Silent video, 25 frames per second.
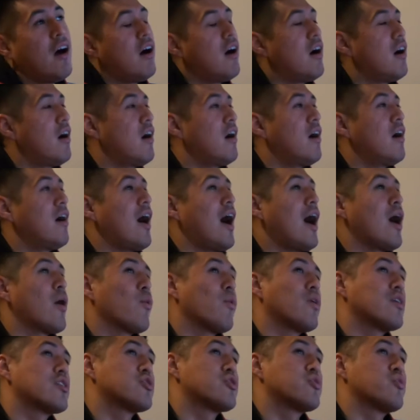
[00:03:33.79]
I
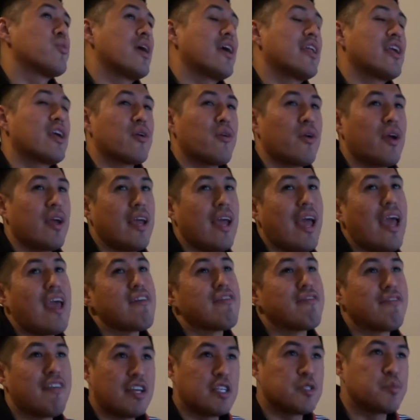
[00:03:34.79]
want to integrate a
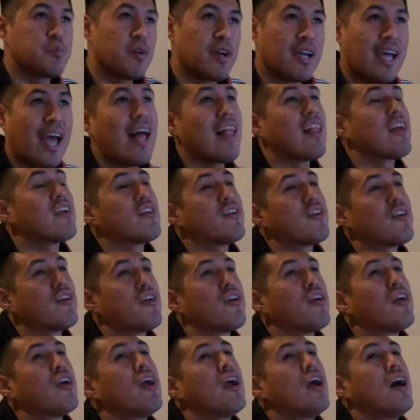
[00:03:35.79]
Facebook
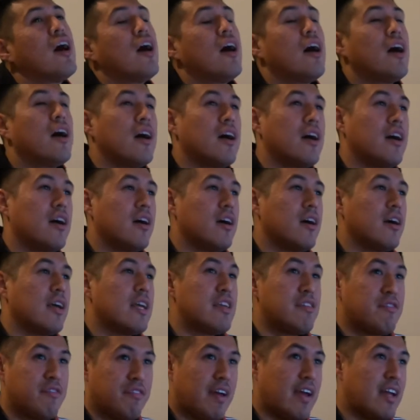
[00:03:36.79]
calendar
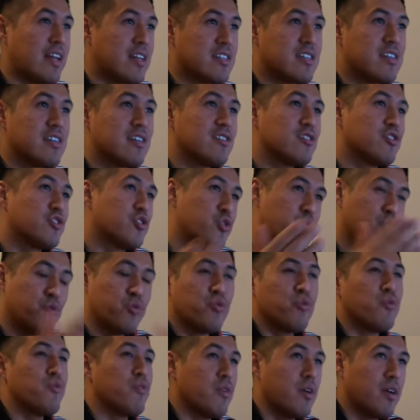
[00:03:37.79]
event
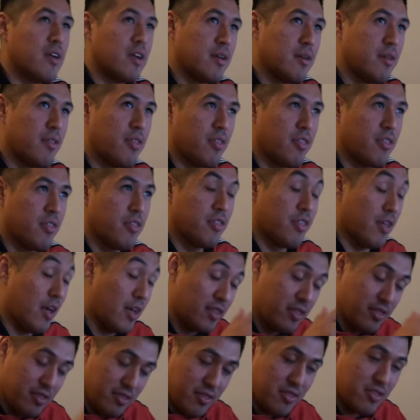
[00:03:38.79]
to
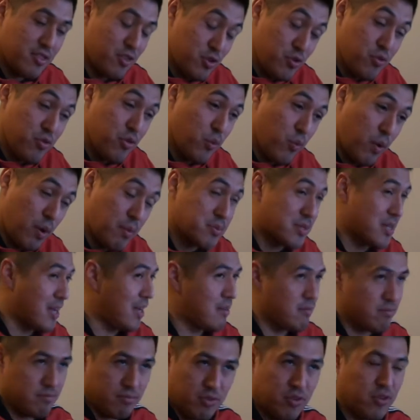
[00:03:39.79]
the
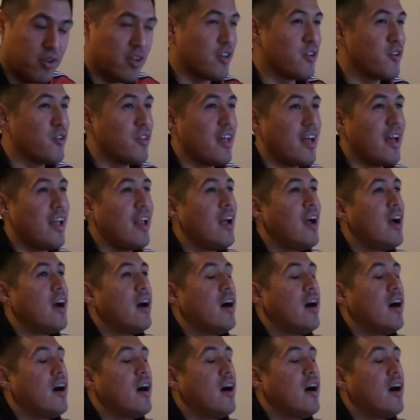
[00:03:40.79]
website, you can do that.